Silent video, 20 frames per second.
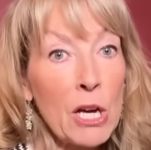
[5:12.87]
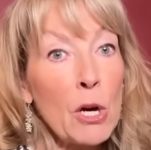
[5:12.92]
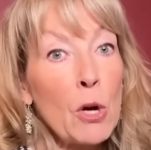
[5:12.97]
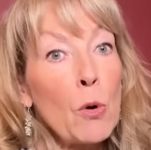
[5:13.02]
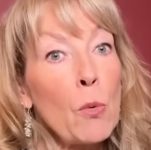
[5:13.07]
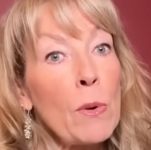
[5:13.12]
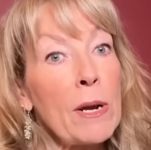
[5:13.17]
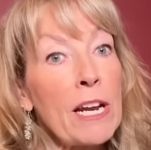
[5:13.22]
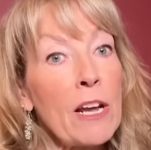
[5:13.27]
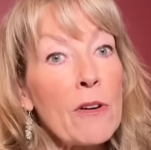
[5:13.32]

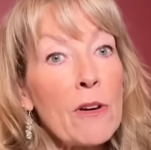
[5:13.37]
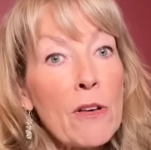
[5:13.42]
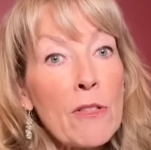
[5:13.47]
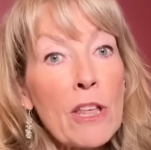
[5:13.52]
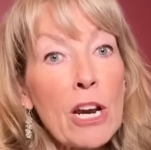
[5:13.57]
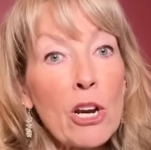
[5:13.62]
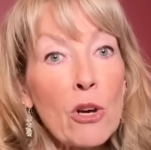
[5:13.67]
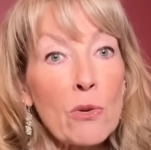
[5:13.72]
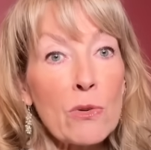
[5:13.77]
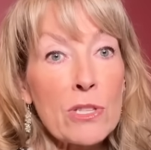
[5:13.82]
We don't know the
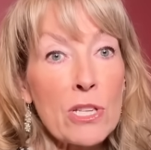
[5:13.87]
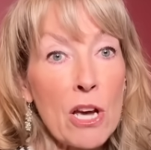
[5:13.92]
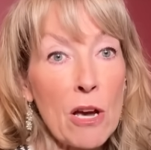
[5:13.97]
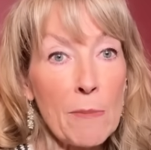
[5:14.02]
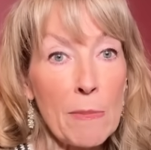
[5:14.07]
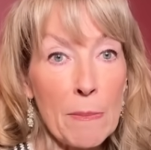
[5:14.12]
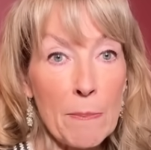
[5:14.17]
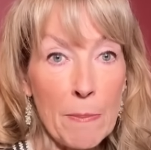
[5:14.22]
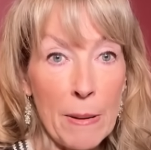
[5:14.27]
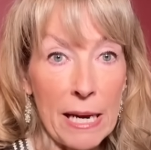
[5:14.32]
long-term
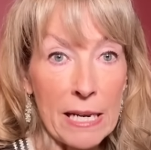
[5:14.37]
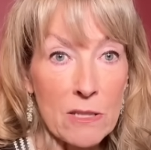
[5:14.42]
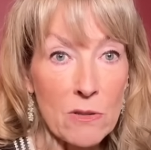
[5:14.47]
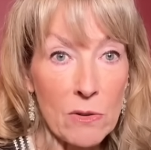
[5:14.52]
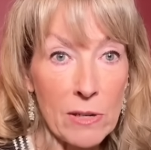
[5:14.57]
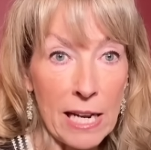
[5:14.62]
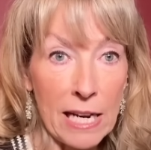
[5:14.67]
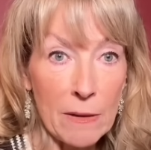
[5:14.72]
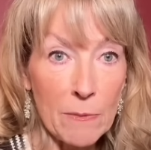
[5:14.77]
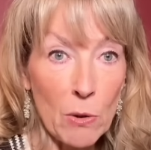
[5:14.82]
impacts on
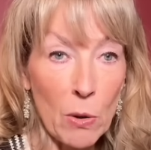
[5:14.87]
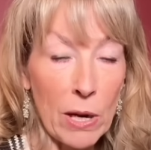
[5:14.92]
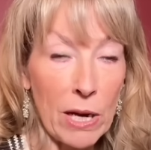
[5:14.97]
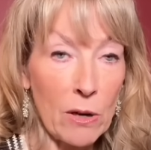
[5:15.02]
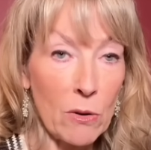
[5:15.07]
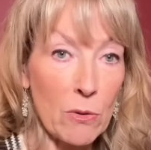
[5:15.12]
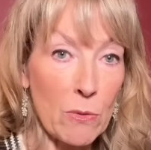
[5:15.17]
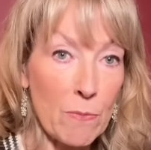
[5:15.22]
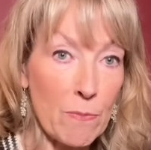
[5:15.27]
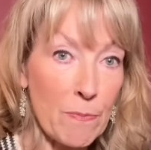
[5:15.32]
animal health,